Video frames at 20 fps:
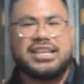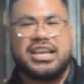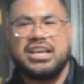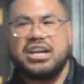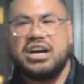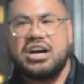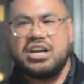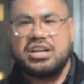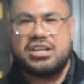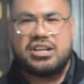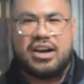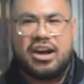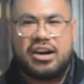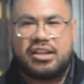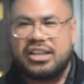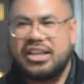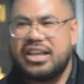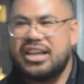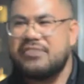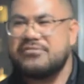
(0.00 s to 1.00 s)
and
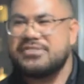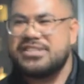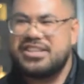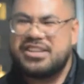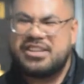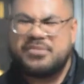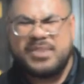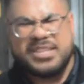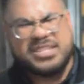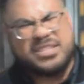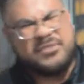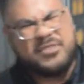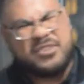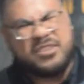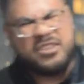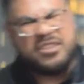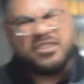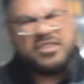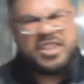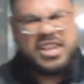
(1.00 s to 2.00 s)
ungodly, and I was thinking to myself,
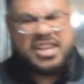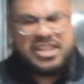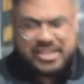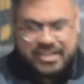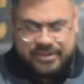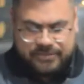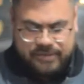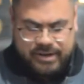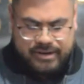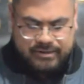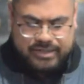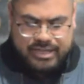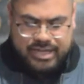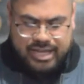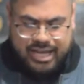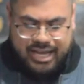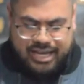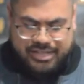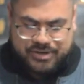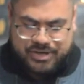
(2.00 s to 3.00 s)
are, are, they different?
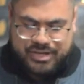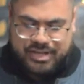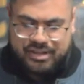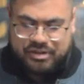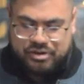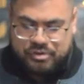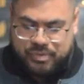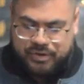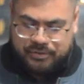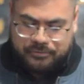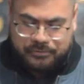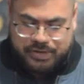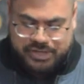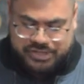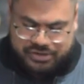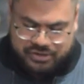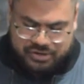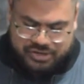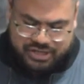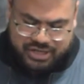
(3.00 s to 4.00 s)
And so I did a little bit of
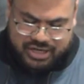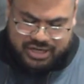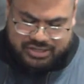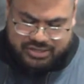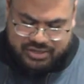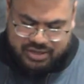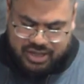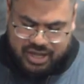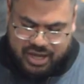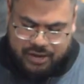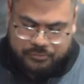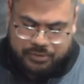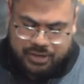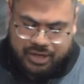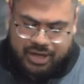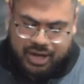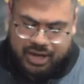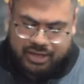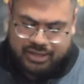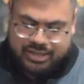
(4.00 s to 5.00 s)
research, and I saw that with
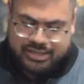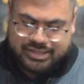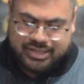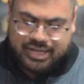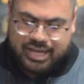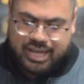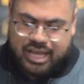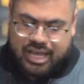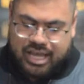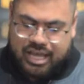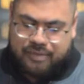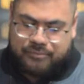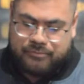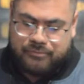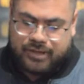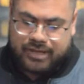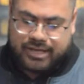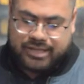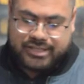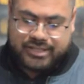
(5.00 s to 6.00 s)
godless, it,
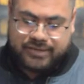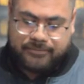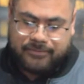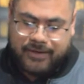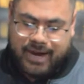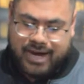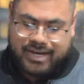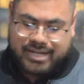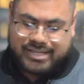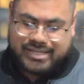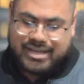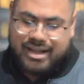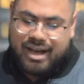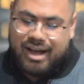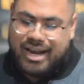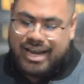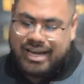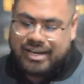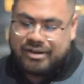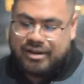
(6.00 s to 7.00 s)
it's defined as
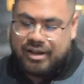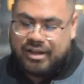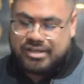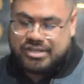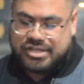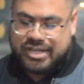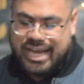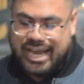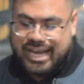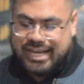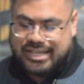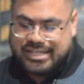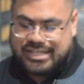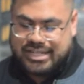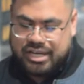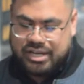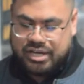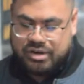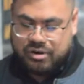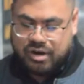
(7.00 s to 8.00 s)
not acknowledging any
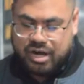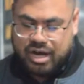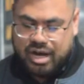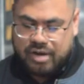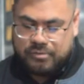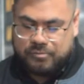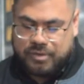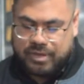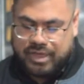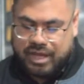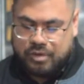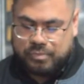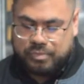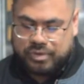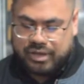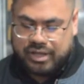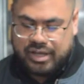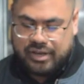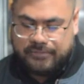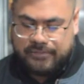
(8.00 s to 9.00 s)
deity or God, without
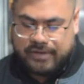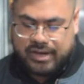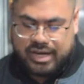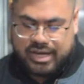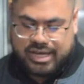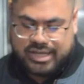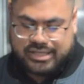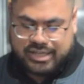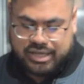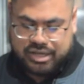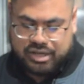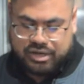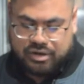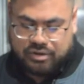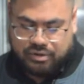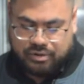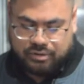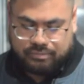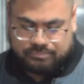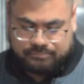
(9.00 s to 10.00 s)
belief in any deity
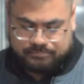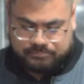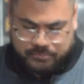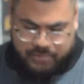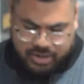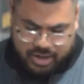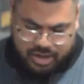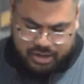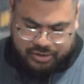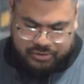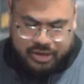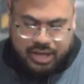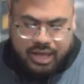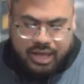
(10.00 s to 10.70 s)
or God.